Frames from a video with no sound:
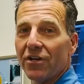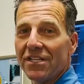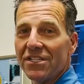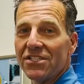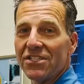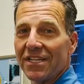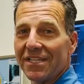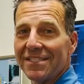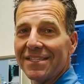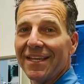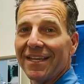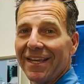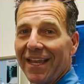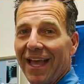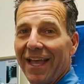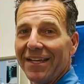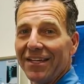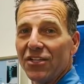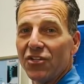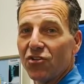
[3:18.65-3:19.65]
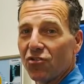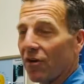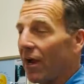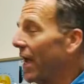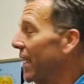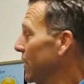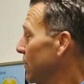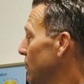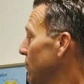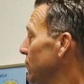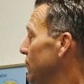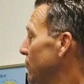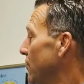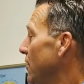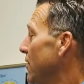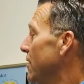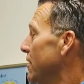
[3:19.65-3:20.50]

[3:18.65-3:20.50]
60, 90 triangles,